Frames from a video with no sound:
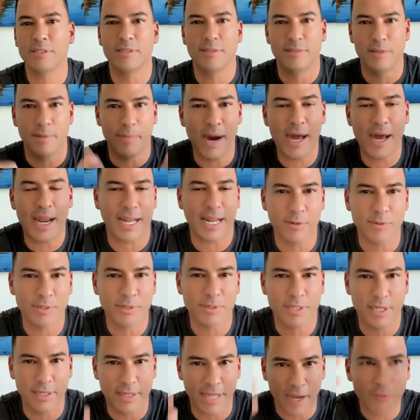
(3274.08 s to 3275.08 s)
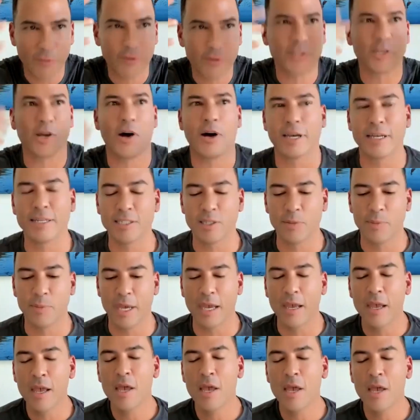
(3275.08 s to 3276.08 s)
demonic. It was the devil talking to
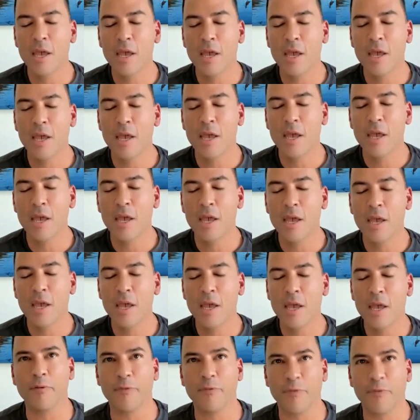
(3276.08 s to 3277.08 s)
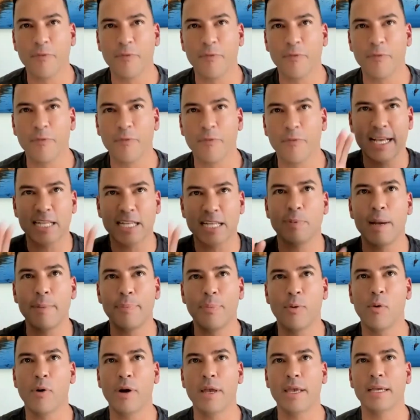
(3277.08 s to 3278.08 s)
me. So for me, I guess my
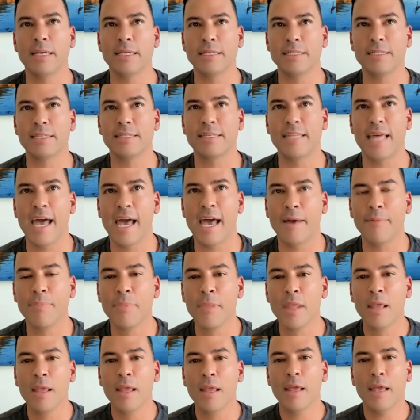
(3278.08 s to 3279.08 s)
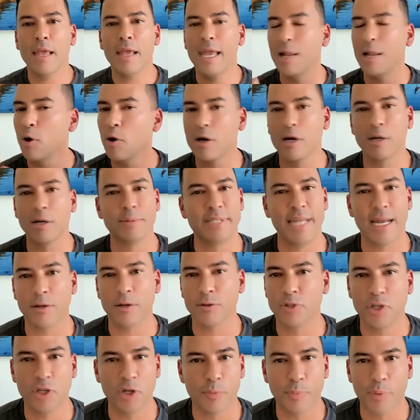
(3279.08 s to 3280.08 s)
point is that it all comes down
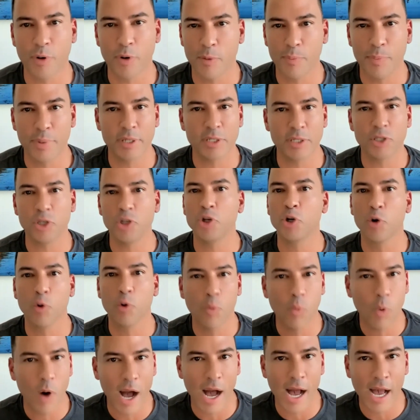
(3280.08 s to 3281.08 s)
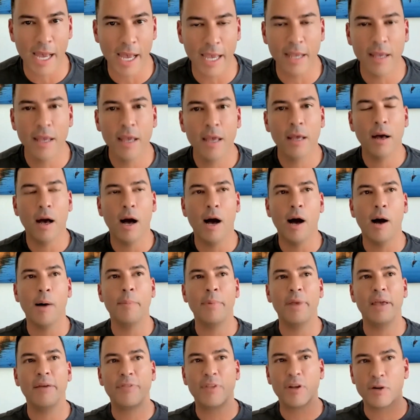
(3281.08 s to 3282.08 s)
to your purpose, your why.
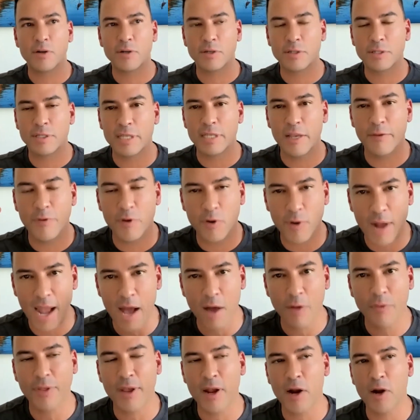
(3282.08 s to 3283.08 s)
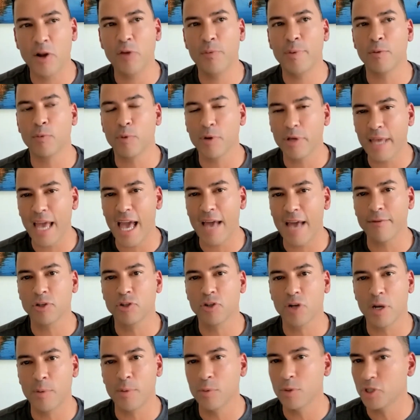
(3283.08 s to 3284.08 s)
If you're out there and you've been really having
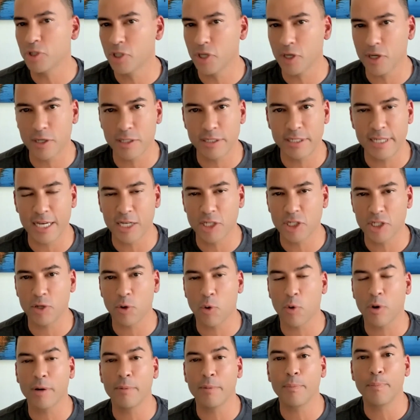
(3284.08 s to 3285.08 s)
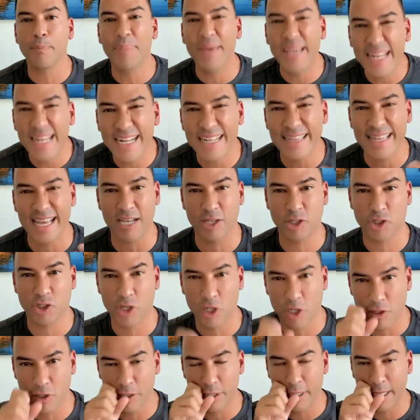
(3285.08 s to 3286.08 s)
trouble with sugar addiction or beating that
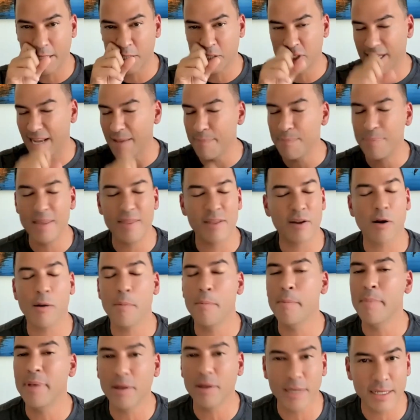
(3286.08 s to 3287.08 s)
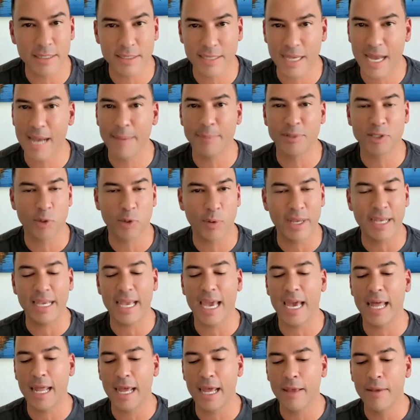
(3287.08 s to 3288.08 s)
sugar addiction, I've been there a million times, so I
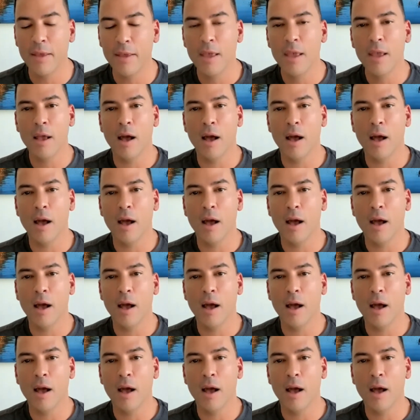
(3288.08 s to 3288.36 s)
get it.